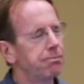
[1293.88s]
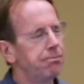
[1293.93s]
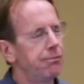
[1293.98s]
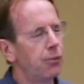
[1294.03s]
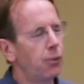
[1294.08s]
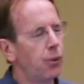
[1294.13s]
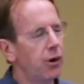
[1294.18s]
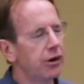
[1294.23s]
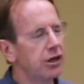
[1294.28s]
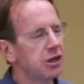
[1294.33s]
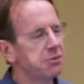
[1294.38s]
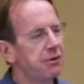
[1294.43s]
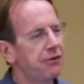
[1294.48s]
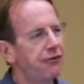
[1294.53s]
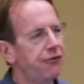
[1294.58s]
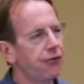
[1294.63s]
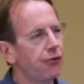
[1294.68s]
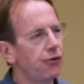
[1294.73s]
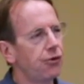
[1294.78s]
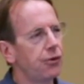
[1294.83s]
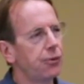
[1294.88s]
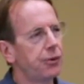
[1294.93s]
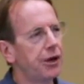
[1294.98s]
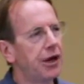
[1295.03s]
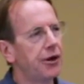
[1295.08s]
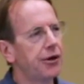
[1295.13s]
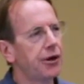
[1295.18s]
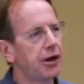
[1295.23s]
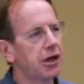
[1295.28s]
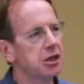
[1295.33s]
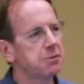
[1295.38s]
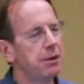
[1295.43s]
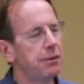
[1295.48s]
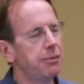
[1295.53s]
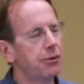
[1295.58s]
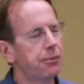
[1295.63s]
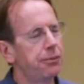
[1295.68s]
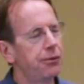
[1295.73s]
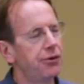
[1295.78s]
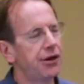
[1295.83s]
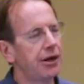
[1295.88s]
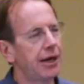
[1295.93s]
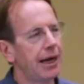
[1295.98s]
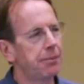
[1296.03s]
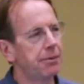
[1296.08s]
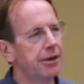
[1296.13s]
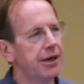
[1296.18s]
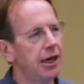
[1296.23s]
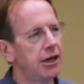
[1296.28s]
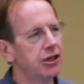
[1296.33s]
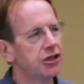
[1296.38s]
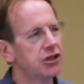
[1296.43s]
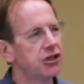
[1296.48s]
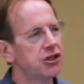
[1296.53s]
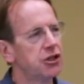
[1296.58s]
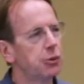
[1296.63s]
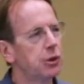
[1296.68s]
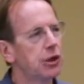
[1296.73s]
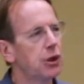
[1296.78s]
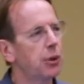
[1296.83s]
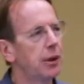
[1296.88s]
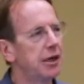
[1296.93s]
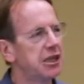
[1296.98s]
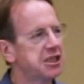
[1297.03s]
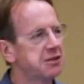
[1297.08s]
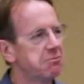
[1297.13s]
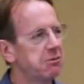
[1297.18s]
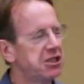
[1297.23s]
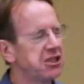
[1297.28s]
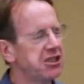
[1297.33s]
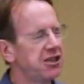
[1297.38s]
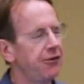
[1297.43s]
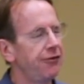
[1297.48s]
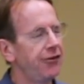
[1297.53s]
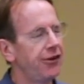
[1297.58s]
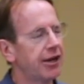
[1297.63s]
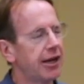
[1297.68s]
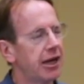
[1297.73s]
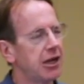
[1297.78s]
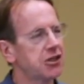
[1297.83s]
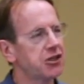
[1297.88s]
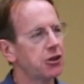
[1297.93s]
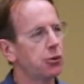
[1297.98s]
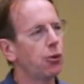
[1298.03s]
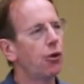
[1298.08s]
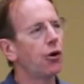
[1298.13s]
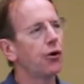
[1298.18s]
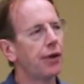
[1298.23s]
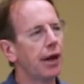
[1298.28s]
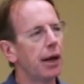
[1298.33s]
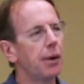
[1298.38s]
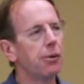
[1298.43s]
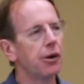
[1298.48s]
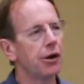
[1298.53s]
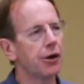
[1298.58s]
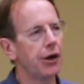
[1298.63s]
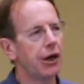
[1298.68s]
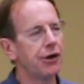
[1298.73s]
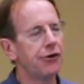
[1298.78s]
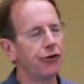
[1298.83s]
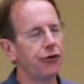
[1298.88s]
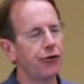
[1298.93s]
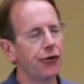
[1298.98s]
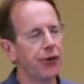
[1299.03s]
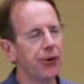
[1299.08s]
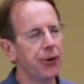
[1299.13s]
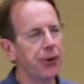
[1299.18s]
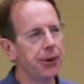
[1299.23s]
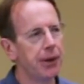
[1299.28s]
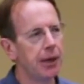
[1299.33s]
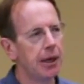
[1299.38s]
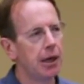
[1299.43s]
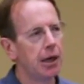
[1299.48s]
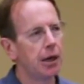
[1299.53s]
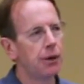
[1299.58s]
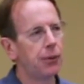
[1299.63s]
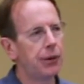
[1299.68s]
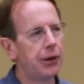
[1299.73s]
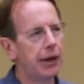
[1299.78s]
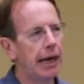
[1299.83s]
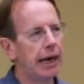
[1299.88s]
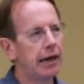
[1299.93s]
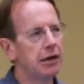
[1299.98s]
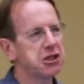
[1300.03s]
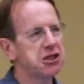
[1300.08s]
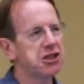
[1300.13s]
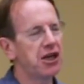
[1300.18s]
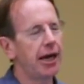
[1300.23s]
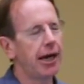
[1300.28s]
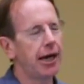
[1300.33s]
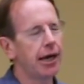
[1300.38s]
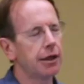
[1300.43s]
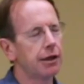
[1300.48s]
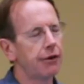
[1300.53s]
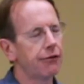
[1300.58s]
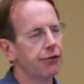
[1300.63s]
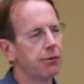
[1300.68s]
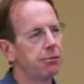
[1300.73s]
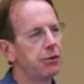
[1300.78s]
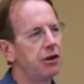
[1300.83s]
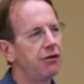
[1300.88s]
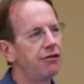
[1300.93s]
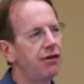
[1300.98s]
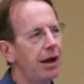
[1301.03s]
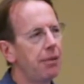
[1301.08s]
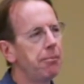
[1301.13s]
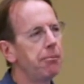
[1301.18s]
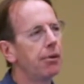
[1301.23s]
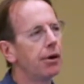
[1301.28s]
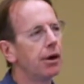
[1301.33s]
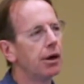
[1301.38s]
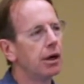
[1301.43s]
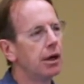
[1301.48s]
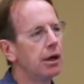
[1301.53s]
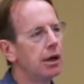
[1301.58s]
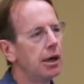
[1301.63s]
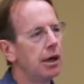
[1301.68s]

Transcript: whereas before we had asked people to put in applications that were quite specific as to what they were going to do, we're now saying that from November,